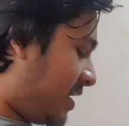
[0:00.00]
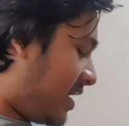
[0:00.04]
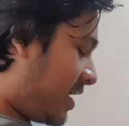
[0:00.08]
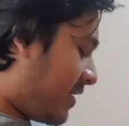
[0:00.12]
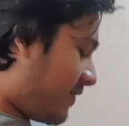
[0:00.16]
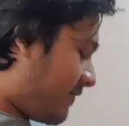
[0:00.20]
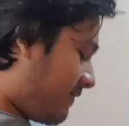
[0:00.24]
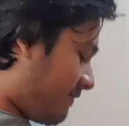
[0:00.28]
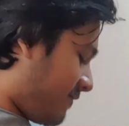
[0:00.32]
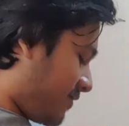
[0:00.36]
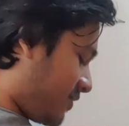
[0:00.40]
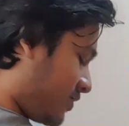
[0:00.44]

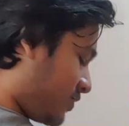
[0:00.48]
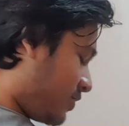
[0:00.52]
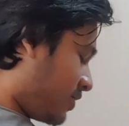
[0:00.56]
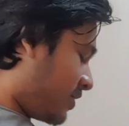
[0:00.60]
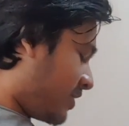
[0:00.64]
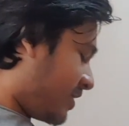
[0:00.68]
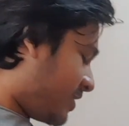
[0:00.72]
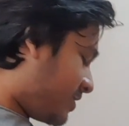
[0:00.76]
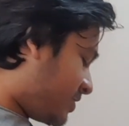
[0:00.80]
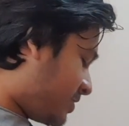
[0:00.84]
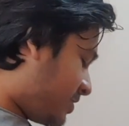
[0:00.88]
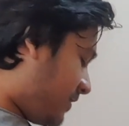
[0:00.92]
get, so
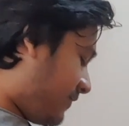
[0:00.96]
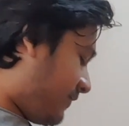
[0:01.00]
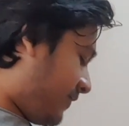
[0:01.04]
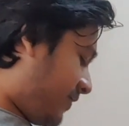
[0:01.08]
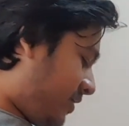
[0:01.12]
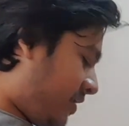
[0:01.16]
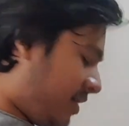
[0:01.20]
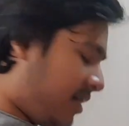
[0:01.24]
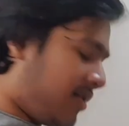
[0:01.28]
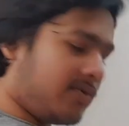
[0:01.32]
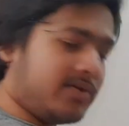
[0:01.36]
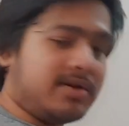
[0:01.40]
rest
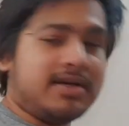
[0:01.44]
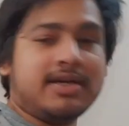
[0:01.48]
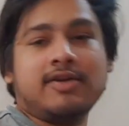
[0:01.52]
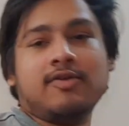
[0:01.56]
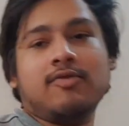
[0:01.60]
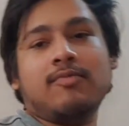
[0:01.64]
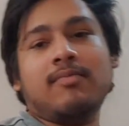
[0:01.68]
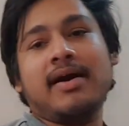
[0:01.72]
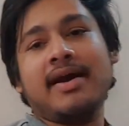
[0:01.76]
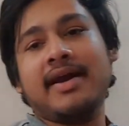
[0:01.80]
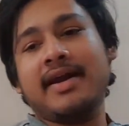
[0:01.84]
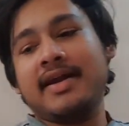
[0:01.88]
everything you need to
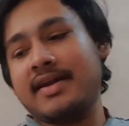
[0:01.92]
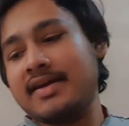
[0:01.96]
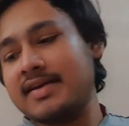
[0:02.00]
buy it